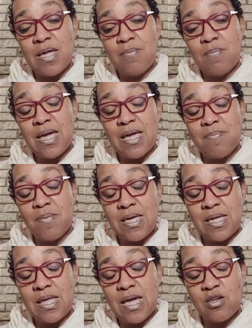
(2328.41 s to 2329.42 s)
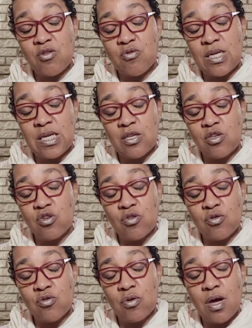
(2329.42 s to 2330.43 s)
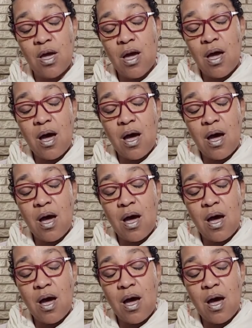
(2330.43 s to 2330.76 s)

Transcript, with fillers: It may be that you need to